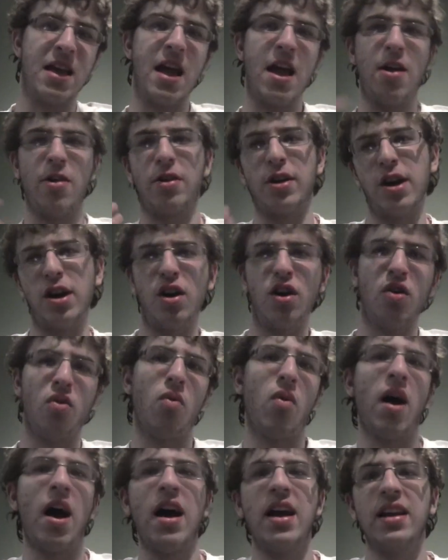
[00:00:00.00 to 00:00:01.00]
Ergo,
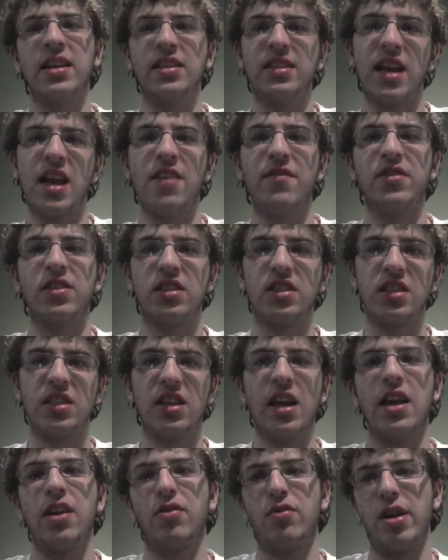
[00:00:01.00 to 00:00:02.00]
why his name is
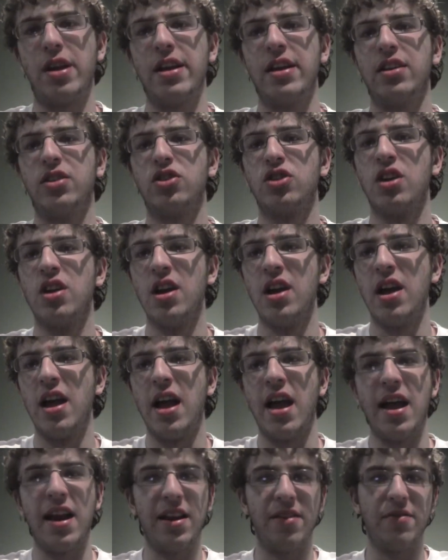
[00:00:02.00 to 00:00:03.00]
Stingrage.
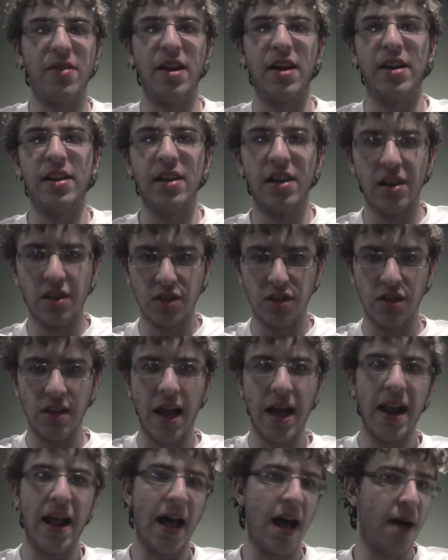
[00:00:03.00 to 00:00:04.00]
Anyway, so
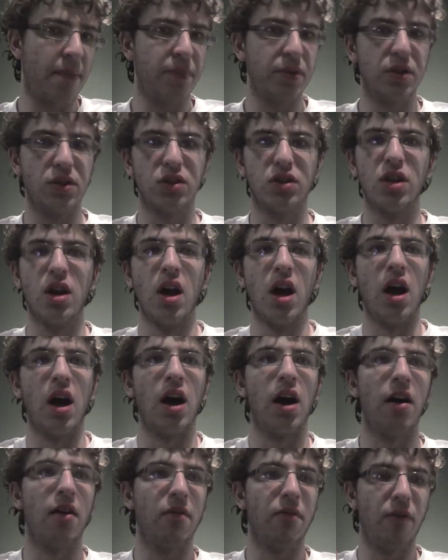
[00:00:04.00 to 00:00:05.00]
that happens.
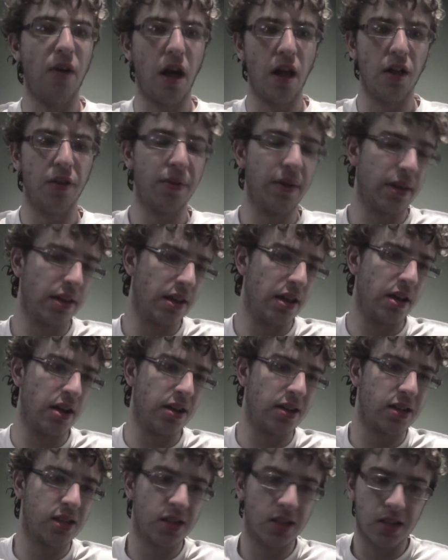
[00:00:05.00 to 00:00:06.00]
Uh, following
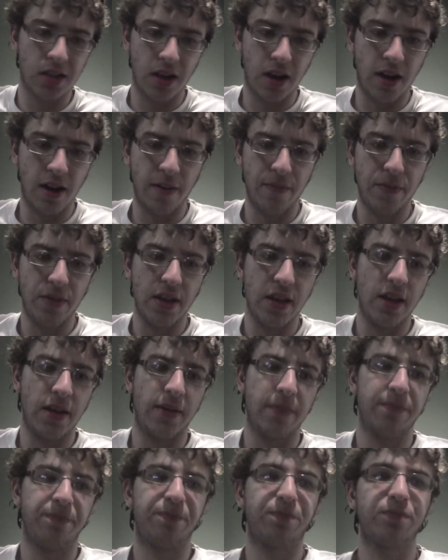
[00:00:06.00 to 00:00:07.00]
this, um,
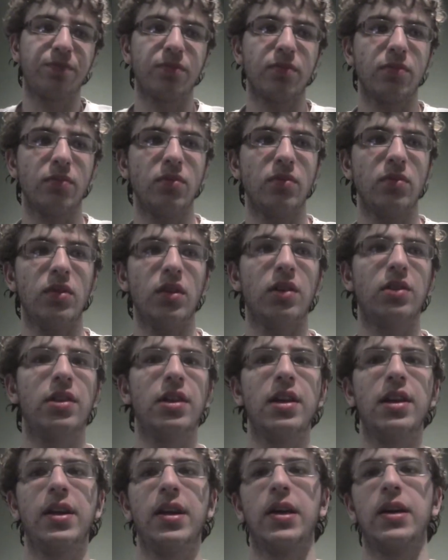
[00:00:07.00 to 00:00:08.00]
the
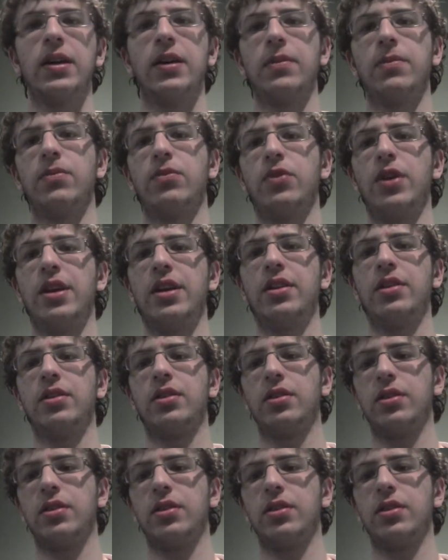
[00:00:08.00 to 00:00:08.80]
the um, ra